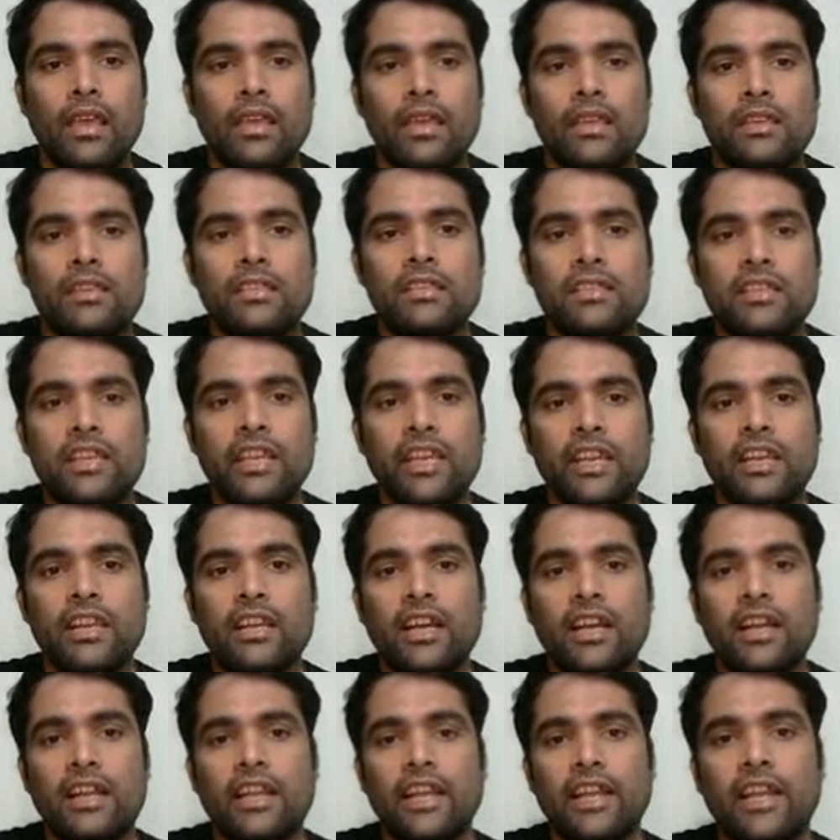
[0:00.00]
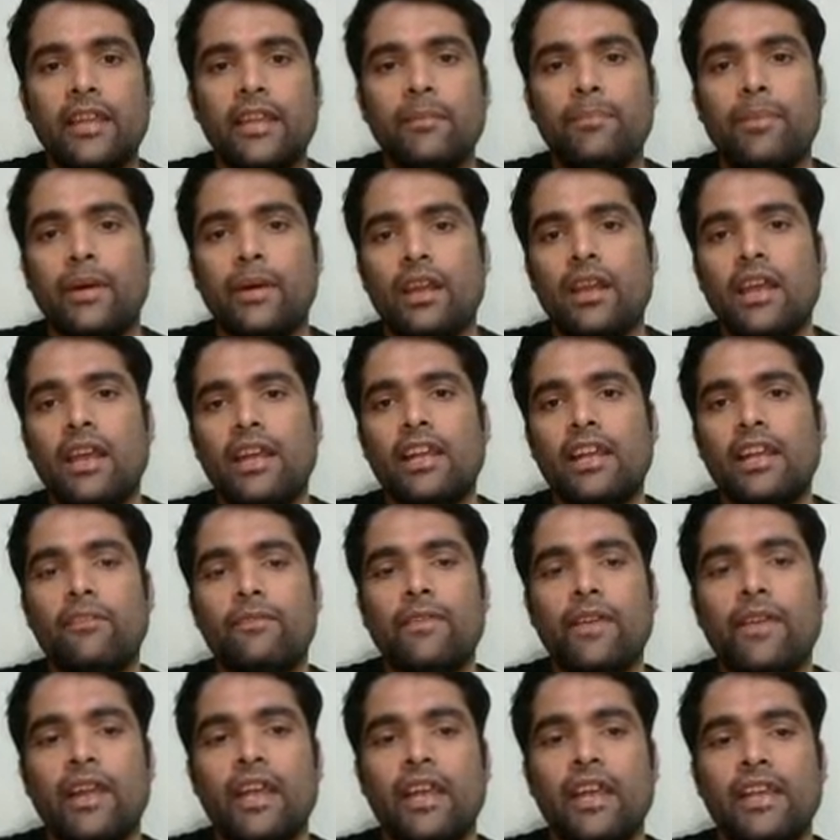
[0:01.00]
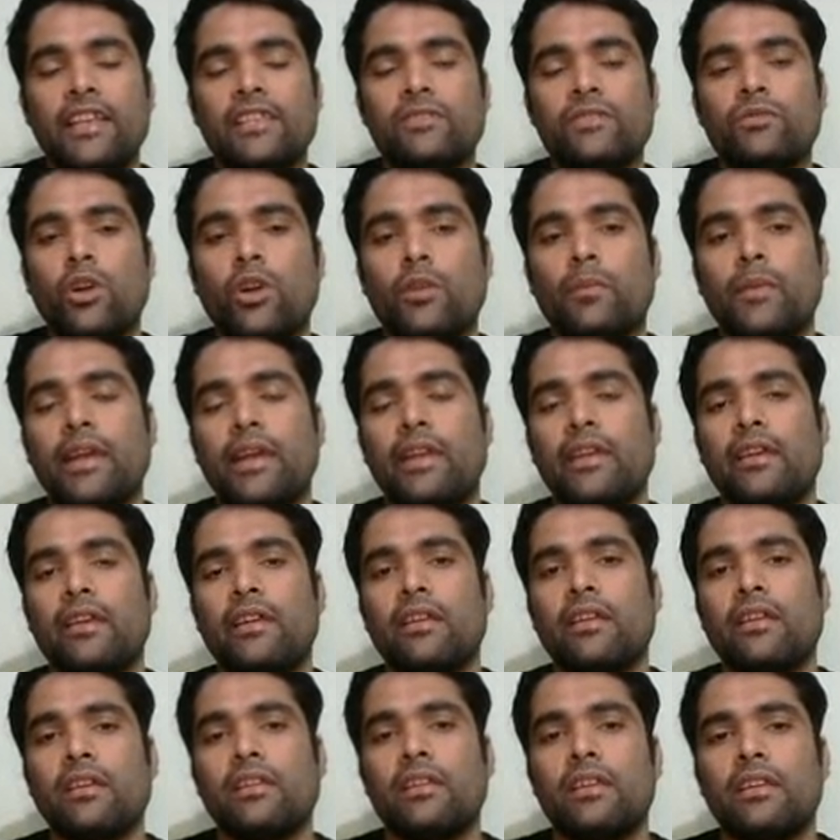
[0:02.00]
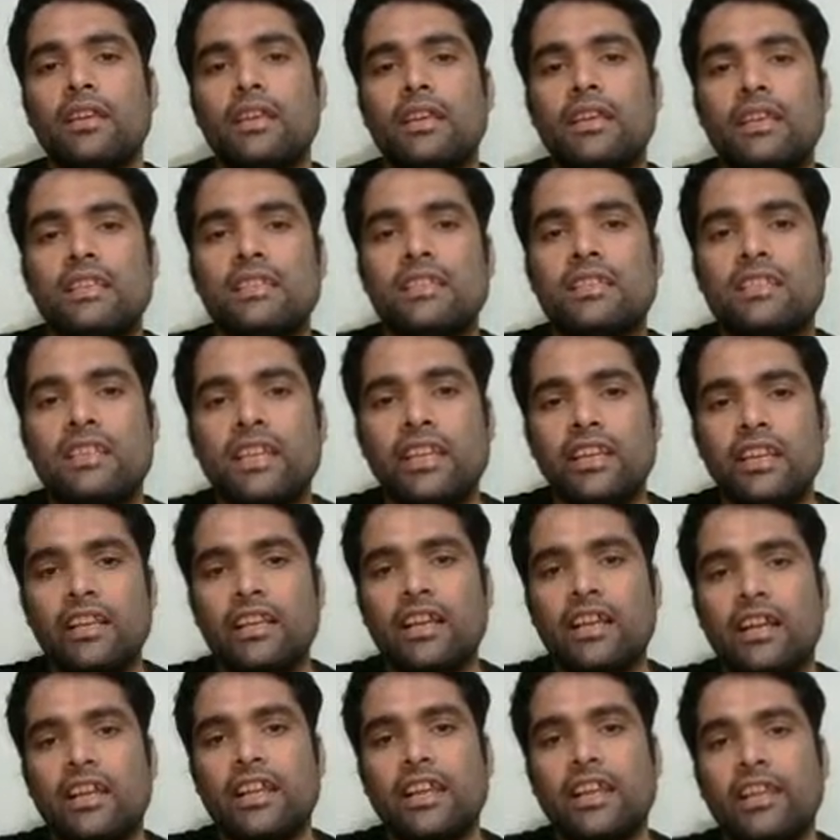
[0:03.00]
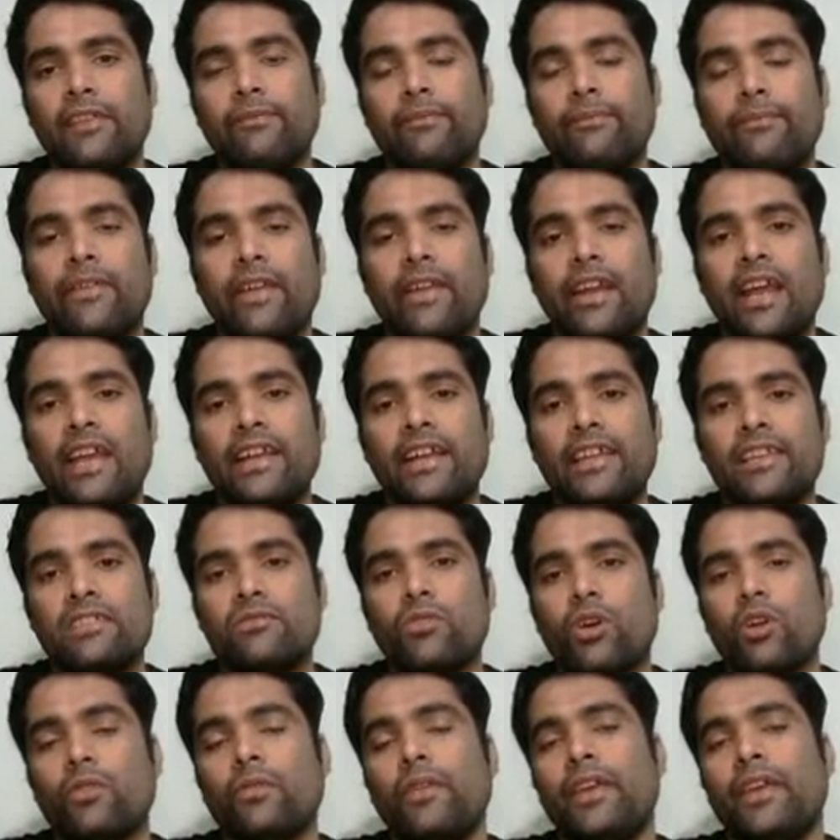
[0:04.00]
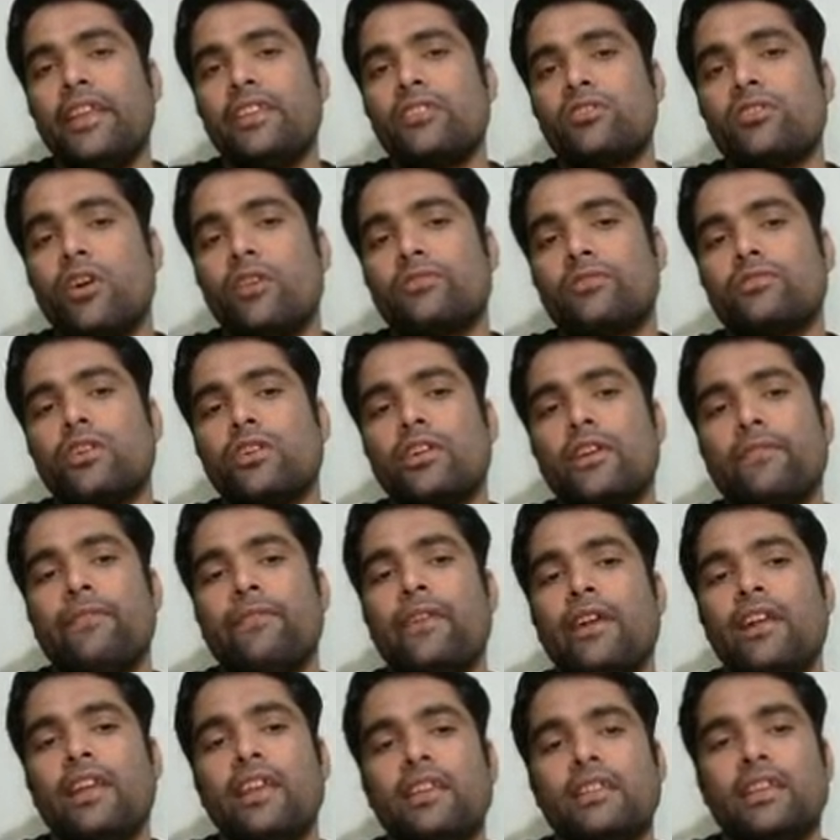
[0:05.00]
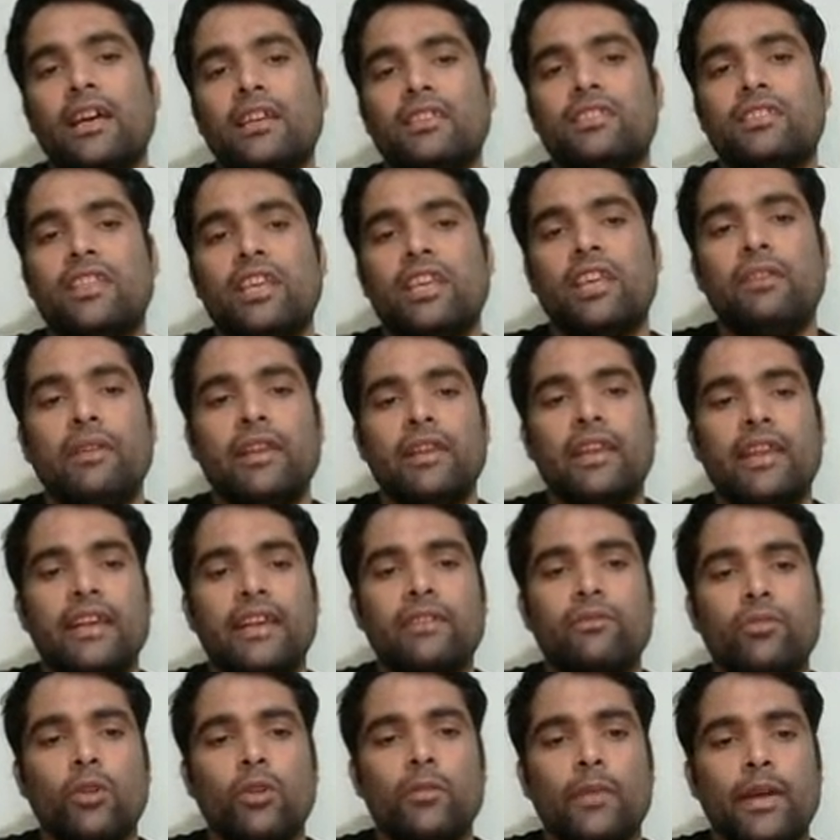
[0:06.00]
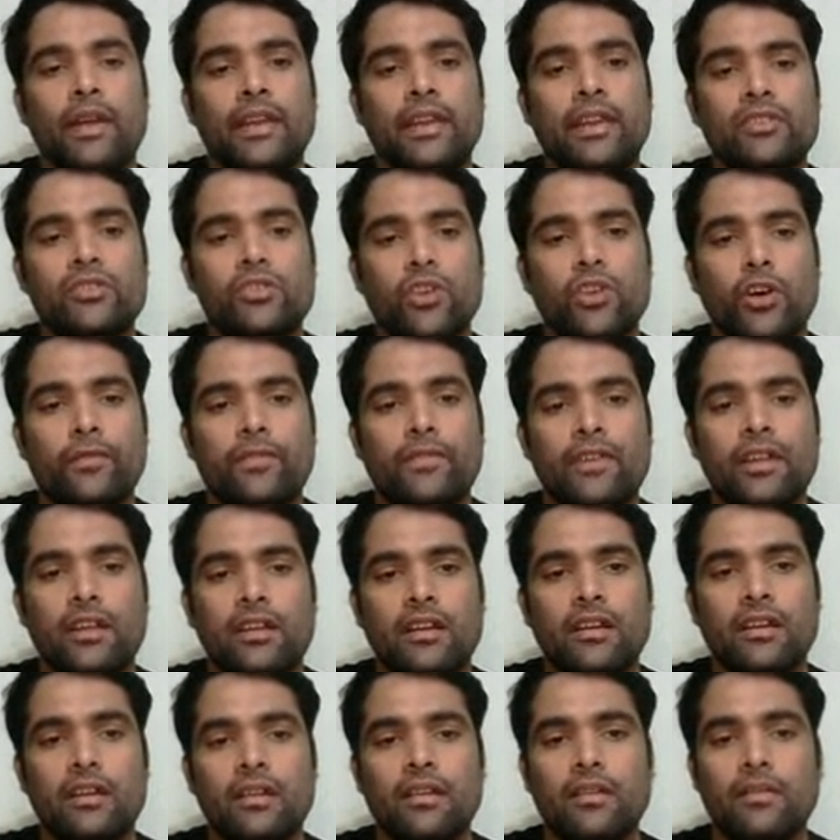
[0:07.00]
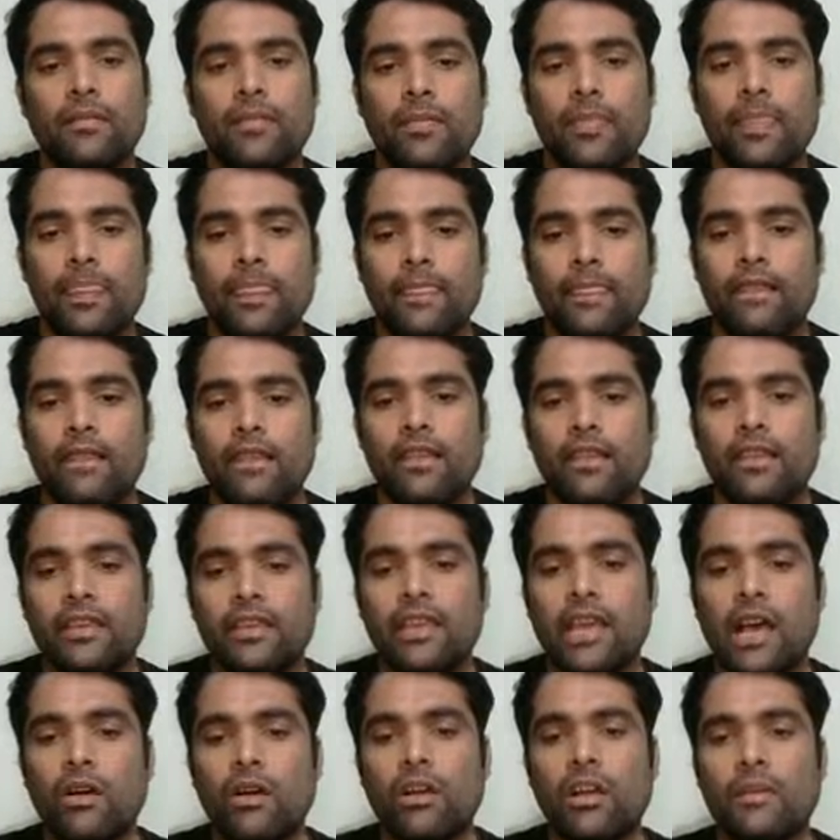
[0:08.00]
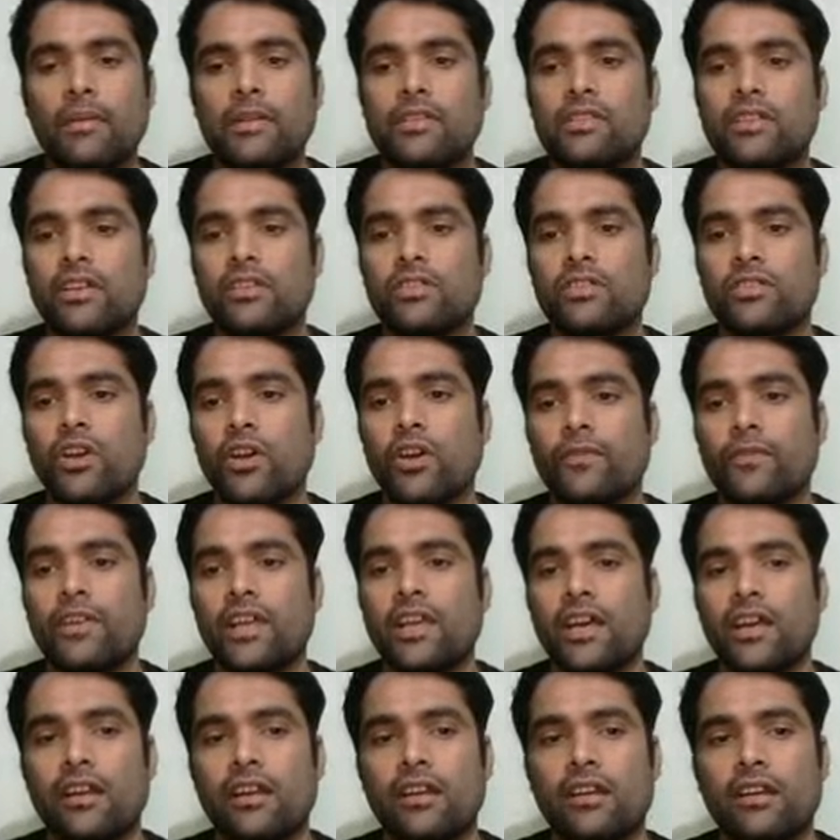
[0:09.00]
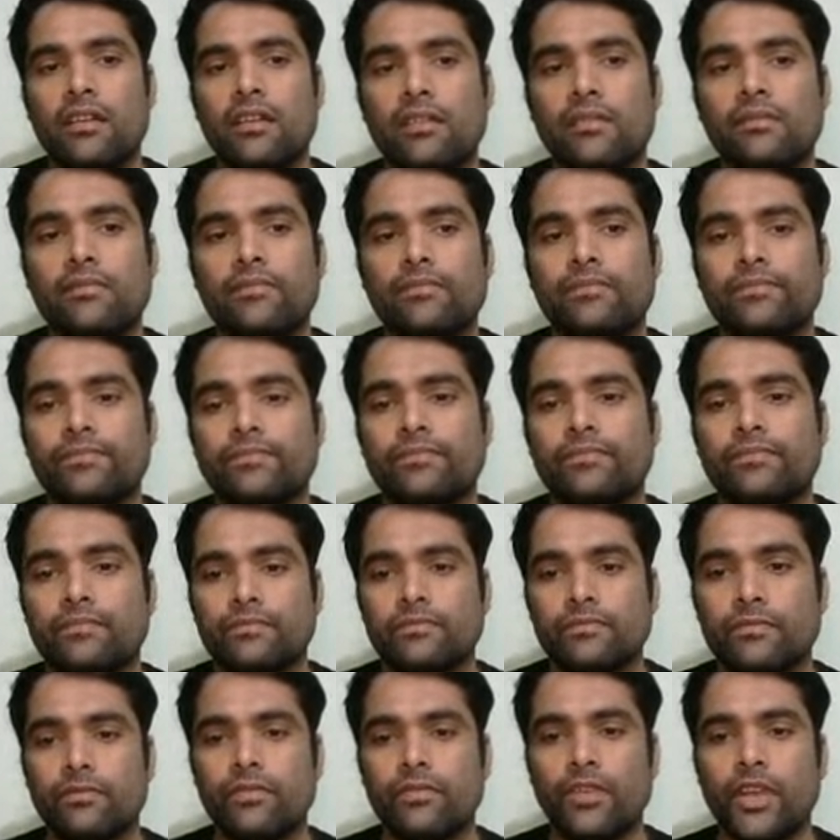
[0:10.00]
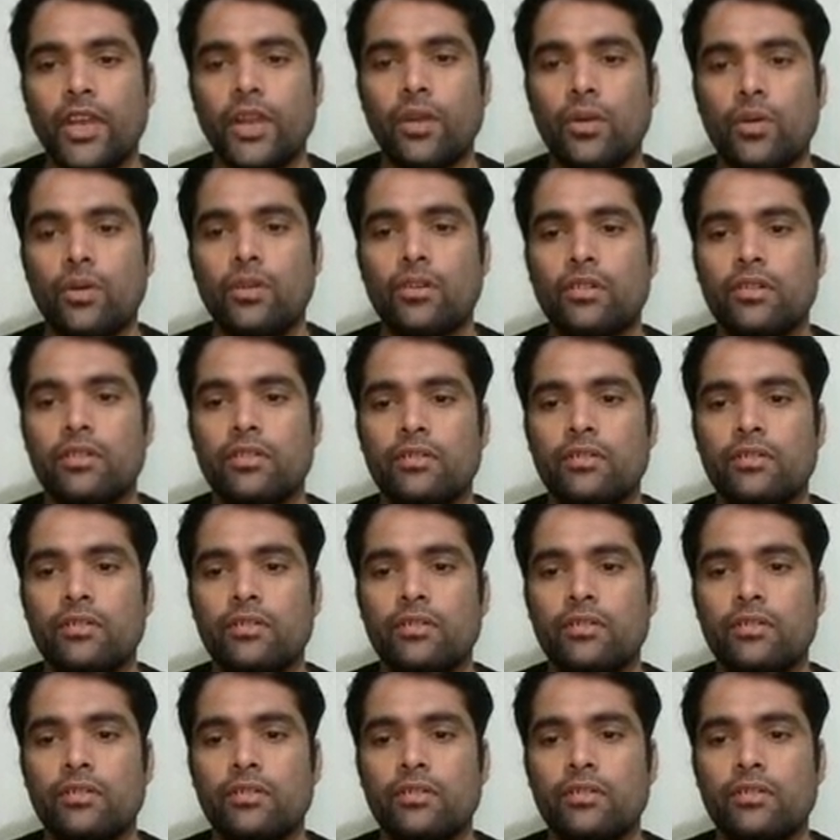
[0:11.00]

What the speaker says: Steel containing pearlite and ferrite is what, my dear? Steel containing ferrite is what? Very soft. So definitely the steel will get what, my dear? Softer. Kya hoga bacha? Softer. Very good.